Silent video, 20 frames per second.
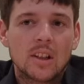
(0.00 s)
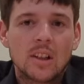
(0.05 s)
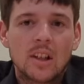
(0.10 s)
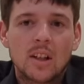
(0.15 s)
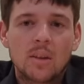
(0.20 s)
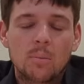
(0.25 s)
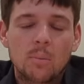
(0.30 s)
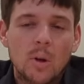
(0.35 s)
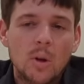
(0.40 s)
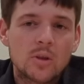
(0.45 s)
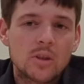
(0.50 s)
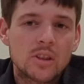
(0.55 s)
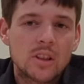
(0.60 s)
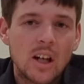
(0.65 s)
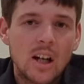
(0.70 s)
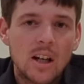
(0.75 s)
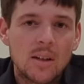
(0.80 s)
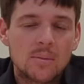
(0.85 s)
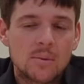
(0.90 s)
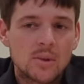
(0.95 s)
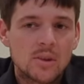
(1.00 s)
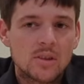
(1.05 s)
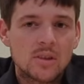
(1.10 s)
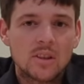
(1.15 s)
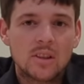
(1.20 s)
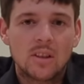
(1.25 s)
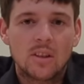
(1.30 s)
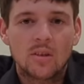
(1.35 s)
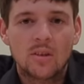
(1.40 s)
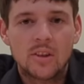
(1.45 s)
and most times,
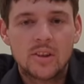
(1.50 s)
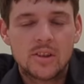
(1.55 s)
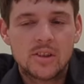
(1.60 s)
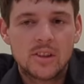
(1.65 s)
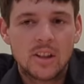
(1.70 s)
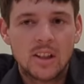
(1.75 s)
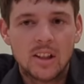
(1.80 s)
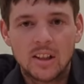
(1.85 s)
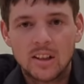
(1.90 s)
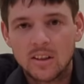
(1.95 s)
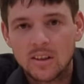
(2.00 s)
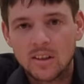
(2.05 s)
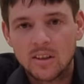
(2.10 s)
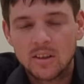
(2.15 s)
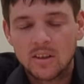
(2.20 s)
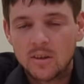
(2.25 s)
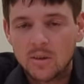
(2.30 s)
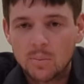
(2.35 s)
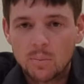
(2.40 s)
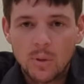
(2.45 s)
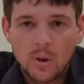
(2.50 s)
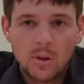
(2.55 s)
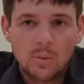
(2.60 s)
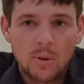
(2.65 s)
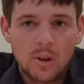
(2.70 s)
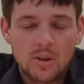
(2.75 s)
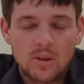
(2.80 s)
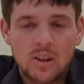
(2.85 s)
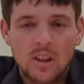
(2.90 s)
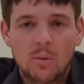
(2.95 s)
you know, this thing, you pretty
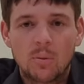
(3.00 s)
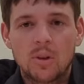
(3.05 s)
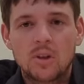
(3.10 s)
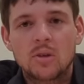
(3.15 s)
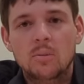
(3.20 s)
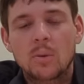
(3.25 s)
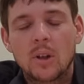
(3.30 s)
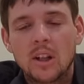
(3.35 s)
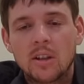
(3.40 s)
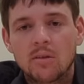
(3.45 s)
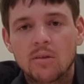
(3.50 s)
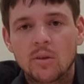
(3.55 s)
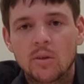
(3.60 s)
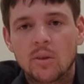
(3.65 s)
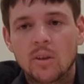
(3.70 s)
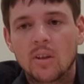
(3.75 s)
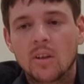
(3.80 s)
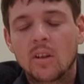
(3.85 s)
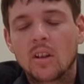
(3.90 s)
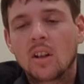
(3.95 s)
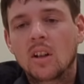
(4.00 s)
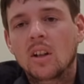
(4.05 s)
much get what you pay for.